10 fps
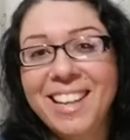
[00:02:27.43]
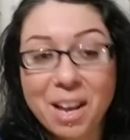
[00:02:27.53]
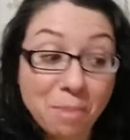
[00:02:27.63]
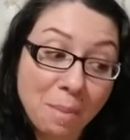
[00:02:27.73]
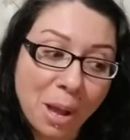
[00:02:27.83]

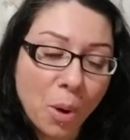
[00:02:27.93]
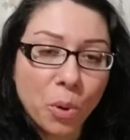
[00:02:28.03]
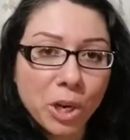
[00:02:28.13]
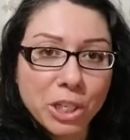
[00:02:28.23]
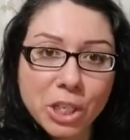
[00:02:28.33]
about my
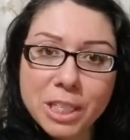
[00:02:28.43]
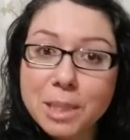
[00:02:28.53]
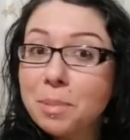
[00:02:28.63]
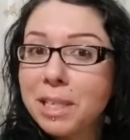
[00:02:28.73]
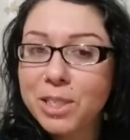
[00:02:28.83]

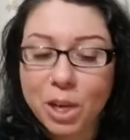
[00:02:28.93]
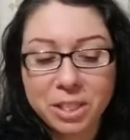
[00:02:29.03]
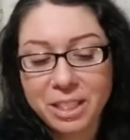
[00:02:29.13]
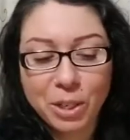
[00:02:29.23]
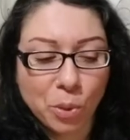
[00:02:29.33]
origins, my
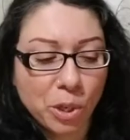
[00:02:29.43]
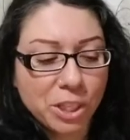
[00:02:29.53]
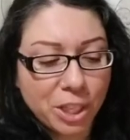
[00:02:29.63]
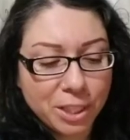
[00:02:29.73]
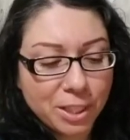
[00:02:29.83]
starseed
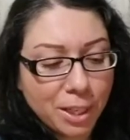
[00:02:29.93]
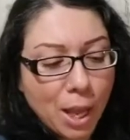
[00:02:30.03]
origins.